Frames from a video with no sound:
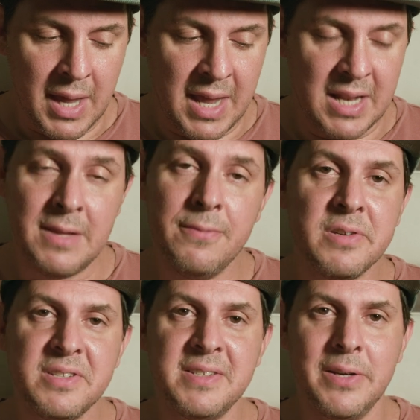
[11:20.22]
And if
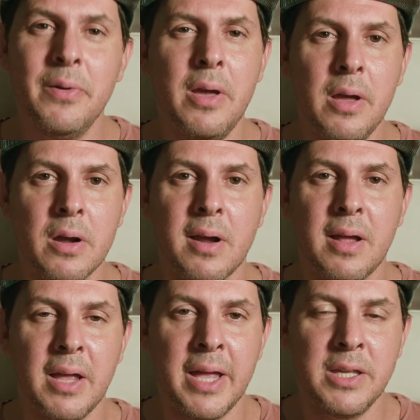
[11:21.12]
you're still here
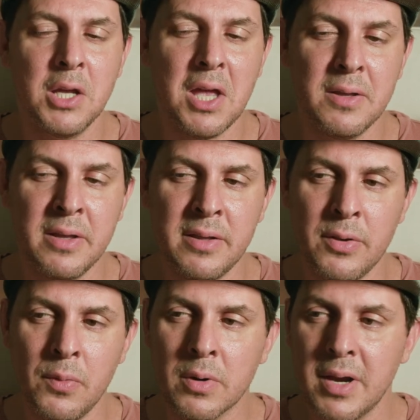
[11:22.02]
and
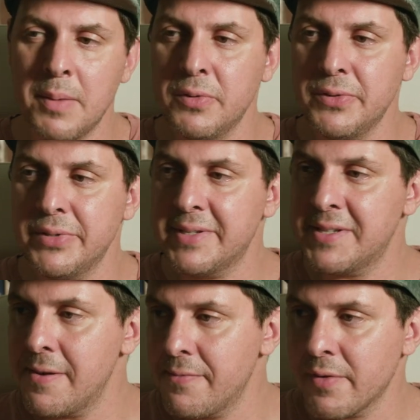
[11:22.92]
you were able to
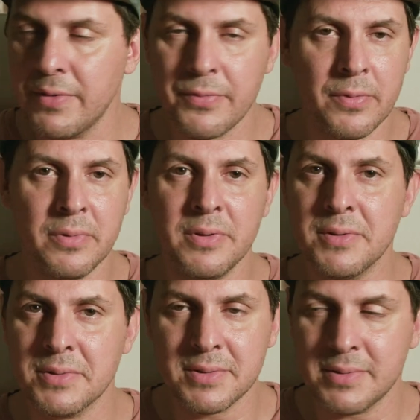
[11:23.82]
suffer through
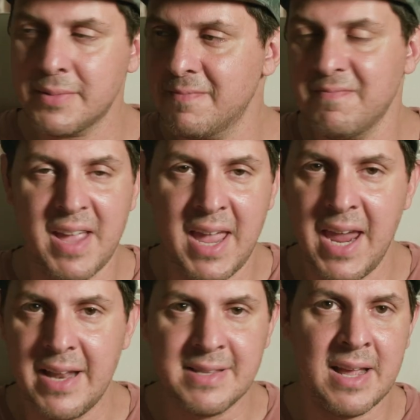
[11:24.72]
those
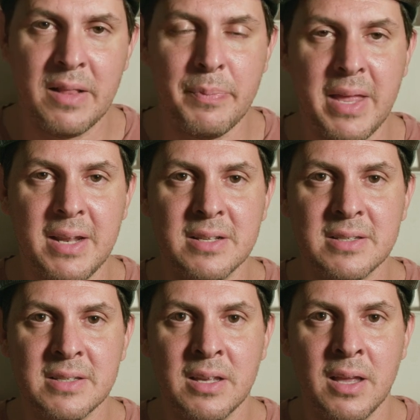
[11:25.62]
8-10
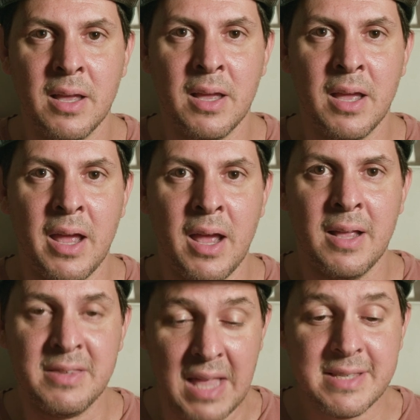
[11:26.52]
minutes,
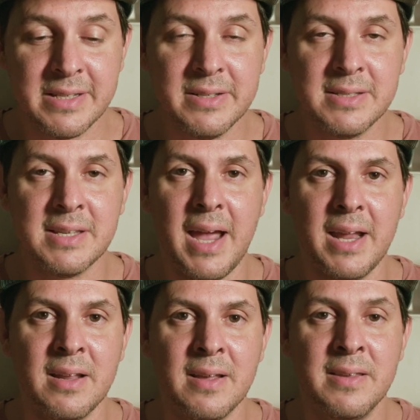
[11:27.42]
that's a good
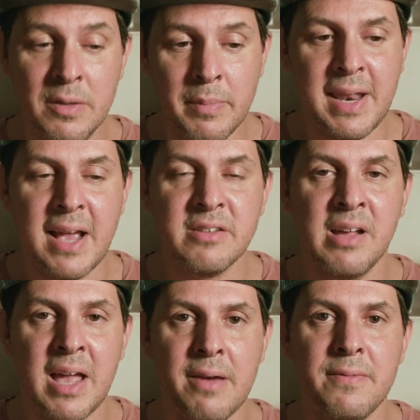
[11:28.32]
sign. You might actually
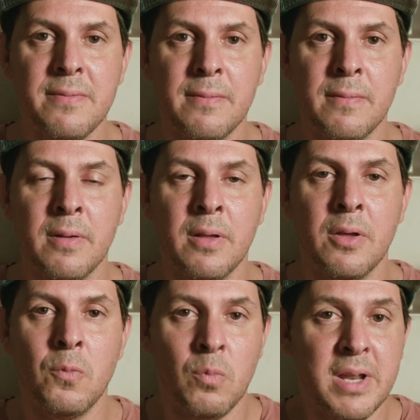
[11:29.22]
have
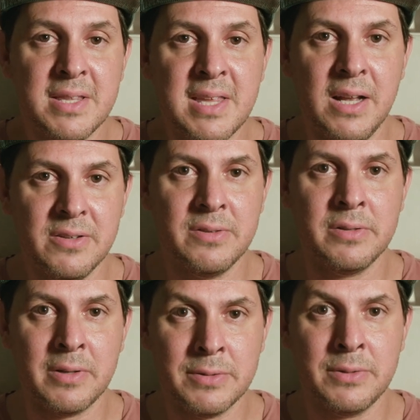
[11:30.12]
what it takes to
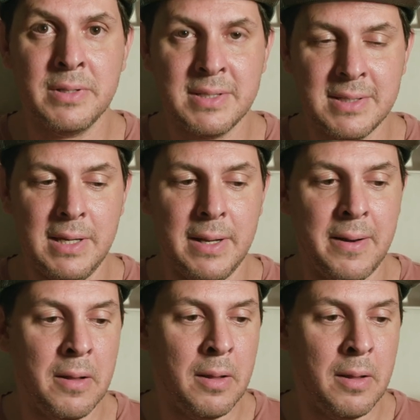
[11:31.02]
succeed.